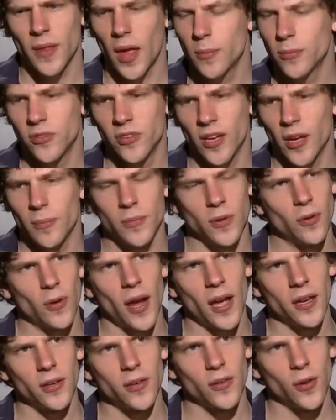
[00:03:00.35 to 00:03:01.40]
MGM
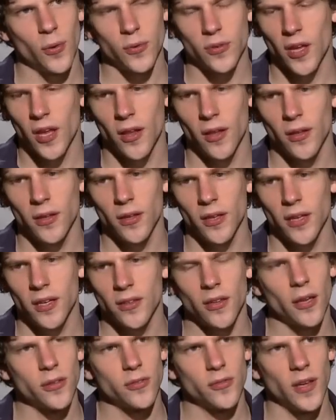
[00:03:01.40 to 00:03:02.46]
Grand Hotel
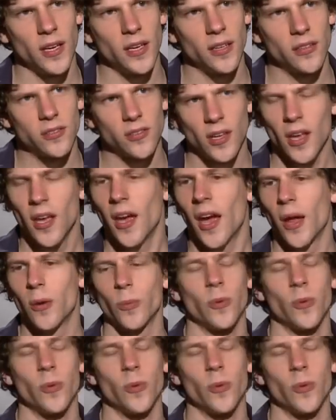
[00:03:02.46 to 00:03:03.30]
in Las Vegas, and